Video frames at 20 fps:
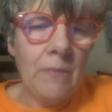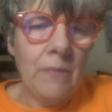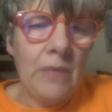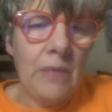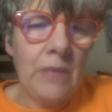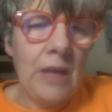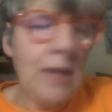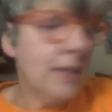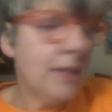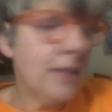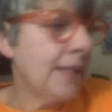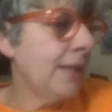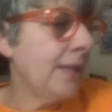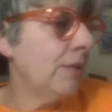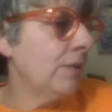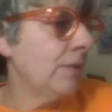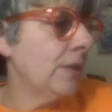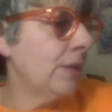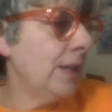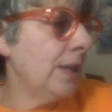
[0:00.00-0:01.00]

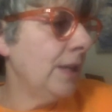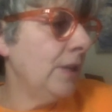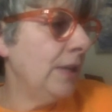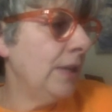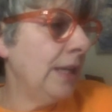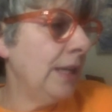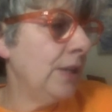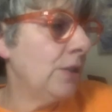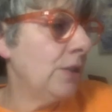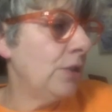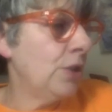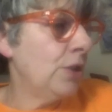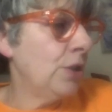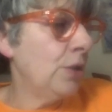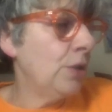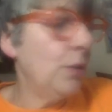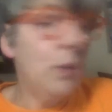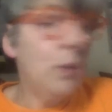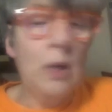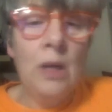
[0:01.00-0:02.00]
skills that you need
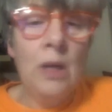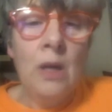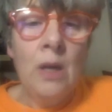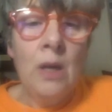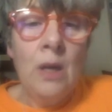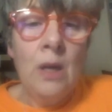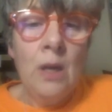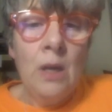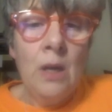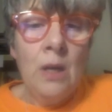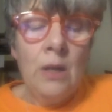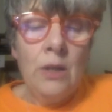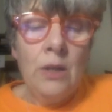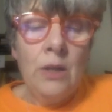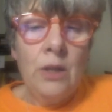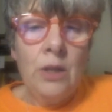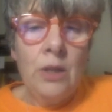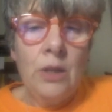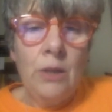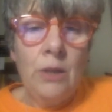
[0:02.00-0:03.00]
to
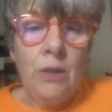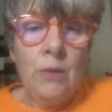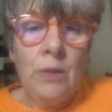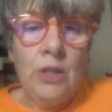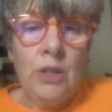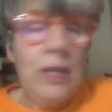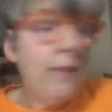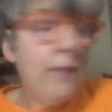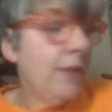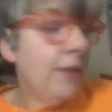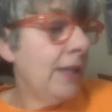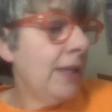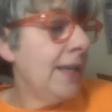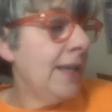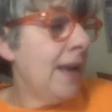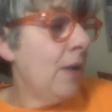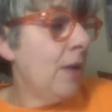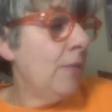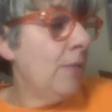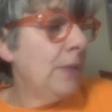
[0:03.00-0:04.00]
achieve it.
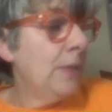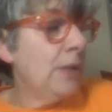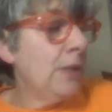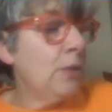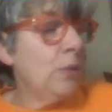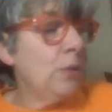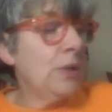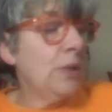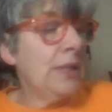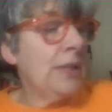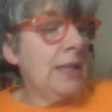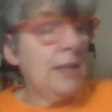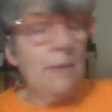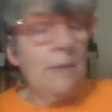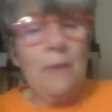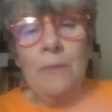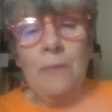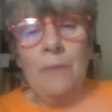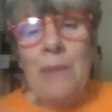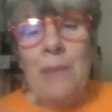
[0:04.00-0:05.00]
Now, it also says
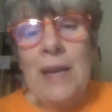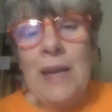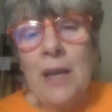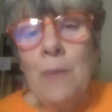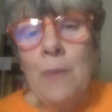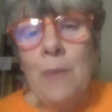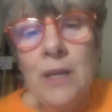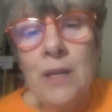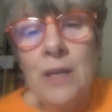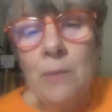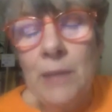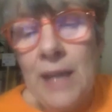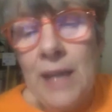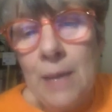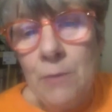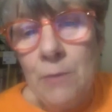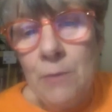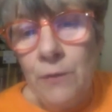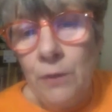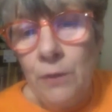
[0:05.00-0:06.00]
make up a number
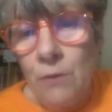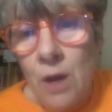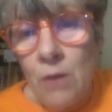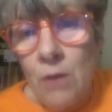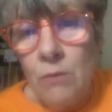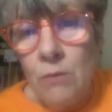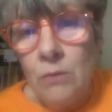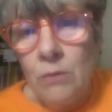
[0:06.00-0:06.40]
game of your own.